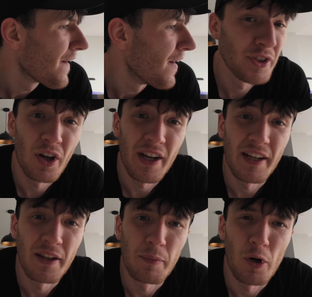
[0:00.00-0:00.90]
she's not
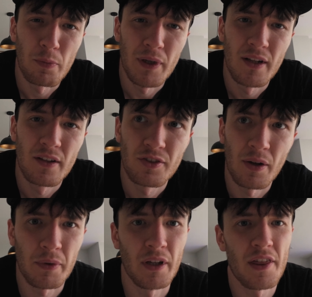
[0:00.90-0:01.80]
in at the moment. So
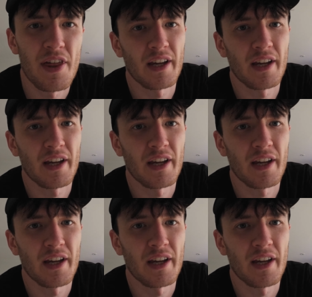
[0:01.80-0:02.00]
I'm gonna